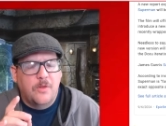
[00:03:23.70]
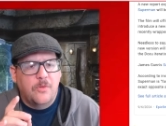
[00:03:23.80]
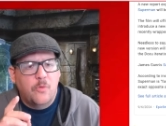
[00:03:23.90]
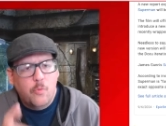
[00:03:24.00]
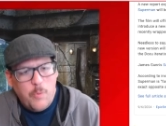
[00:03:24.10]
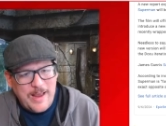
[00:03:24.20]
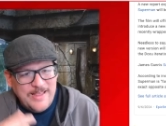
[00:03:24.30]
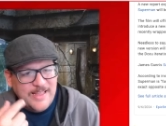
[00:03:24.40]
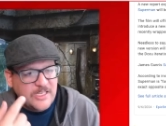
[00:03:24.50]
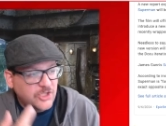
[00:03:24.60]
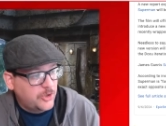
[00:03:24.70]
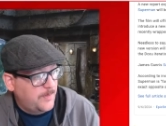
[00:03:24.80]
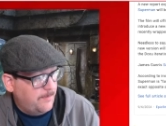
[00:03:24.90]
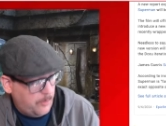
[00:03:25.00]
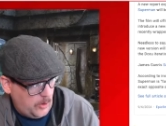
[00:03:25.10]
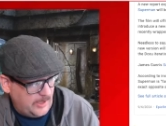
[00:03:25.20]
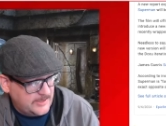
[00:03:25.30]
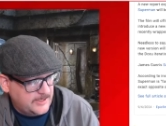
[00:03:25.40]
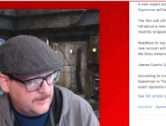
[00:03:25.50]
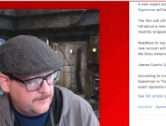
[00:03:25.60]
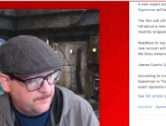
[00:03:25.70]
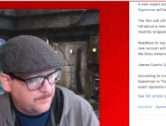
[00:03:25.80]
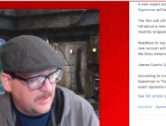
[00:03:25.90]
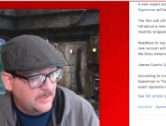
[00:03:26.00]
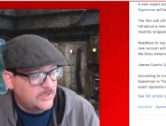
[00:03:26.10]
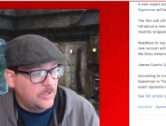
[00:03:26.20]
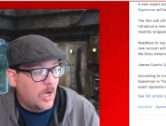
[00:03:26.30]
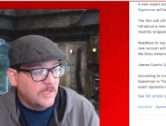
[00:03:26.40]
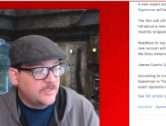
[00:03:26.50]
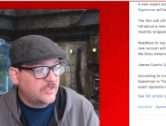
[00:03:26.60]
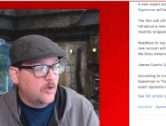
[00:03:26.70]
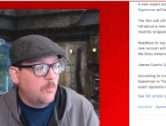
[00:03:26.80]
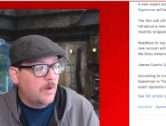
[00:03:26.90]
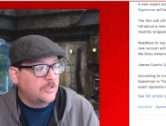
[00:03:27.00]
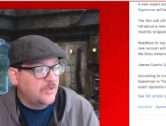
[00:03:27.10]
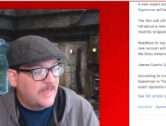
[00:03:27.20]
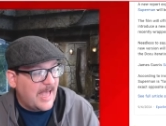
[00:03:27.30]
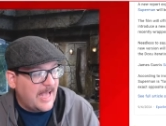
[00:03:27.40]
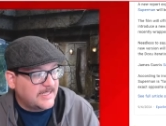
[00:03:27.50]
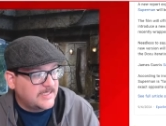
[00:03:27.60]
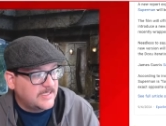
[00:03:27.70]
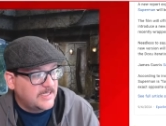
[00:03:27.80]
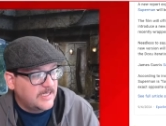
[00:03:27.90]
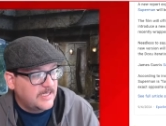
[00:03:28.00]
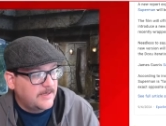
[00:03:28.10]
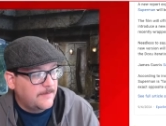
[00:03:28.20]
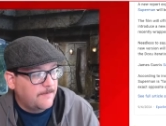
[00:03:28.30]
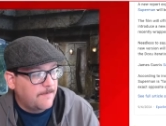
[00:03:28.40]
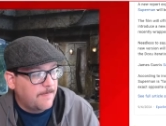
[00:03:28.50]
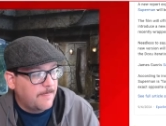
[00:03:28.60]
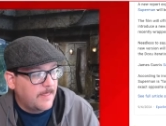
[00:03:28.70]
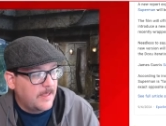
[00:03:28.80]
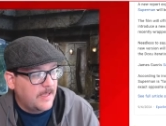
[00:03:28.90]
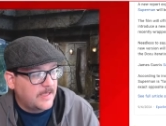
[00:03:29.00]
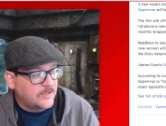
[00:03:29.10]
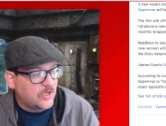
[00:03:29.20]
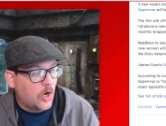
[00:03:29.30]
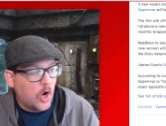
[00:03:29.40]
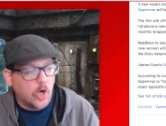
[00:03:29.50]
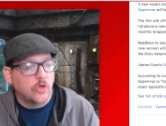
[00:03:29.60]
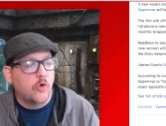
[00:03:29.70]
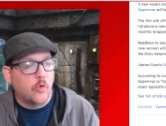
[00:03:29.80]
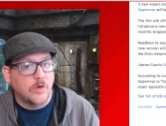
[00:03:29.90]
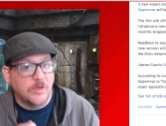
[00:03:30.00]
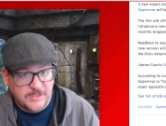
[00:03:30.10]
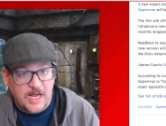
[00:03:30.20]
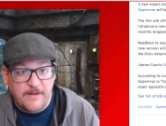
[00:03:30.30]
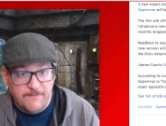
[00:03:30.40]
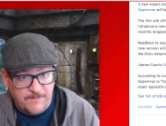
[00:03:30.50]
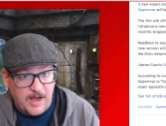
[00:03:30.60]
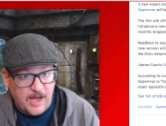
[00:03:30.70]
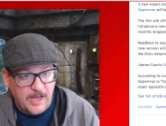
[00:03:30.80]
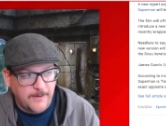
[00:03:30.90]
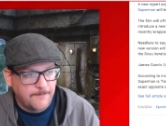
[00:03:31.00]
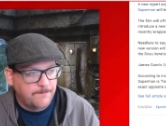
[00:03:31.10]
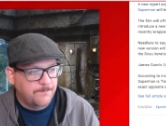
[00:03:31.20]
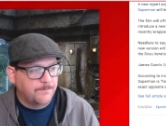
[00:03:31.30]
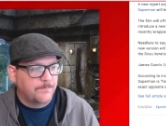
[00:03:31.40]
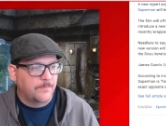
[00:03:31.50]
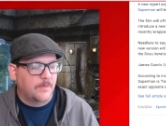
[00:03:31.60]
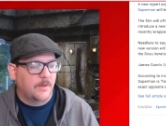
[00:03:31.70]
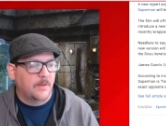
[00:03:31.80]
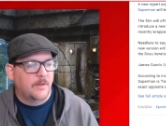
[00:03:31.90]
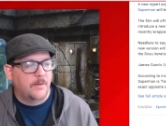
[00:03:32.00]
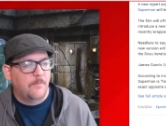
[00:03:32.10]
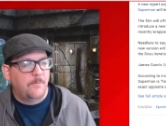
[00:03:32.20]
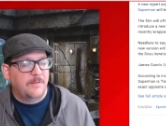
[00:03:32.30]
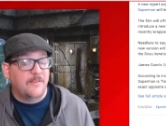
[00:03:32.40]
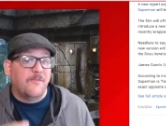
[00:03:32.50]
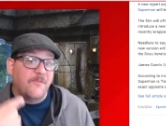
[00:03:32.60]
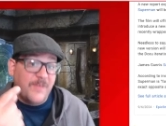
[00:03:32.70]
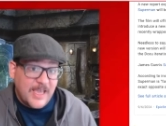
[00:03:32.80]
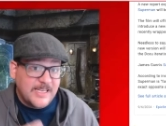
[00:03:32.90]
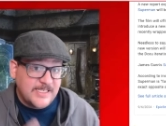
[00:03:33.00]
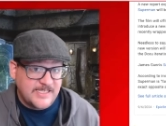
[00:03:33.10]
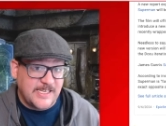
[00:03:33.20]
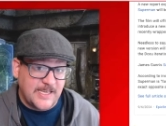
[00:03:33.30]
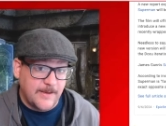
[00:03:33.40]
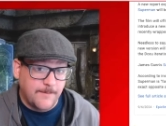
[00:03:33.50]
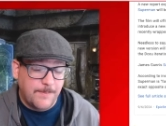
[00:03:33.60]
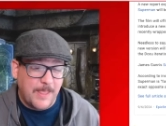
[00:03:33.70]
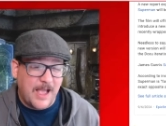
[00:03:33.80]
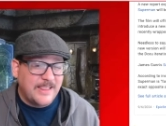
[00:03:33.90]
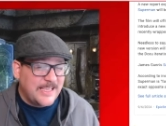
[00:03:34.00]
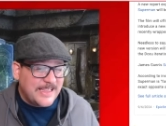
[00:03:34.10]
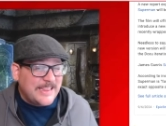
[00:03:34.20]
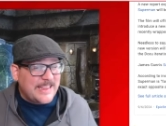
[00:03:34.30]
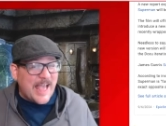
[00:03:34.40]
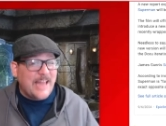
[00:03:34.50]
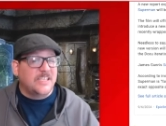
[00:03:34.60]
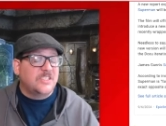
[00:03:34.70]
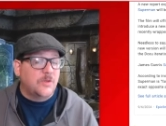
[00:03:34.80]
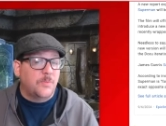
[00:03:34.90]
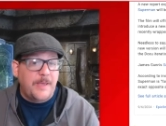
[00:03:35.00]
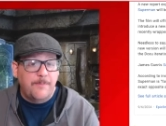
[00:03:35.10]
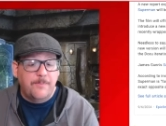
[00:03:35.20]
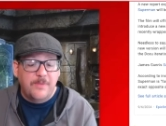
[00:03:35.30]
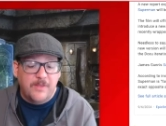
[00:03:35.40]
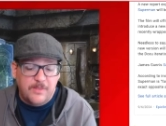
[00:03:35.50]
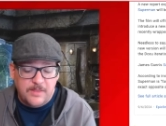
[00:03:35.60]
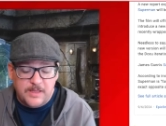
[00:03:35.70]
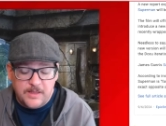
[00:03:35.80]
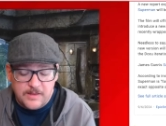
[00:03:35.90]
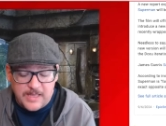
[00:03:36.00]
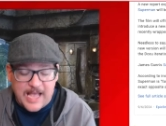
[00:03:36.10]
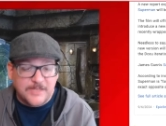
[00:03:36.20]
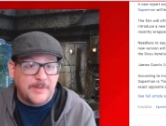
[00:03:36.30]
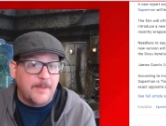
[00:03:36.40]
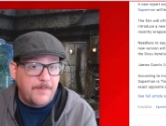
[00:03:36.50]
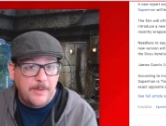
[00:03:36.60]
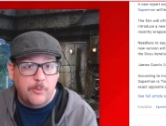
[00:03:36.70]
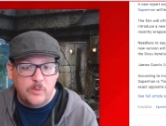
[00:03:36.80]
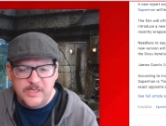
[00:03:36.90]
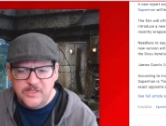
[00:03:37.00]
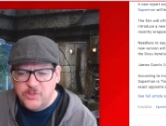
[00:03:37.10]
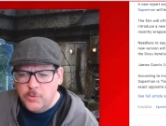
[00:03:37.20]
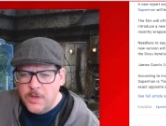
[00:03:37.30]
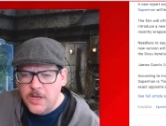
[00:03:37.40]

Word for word: the way that it should be put is not so much that it's hardcore sci fi, but the fantasy. I think that is the, peop- the, the, the aspect that people need to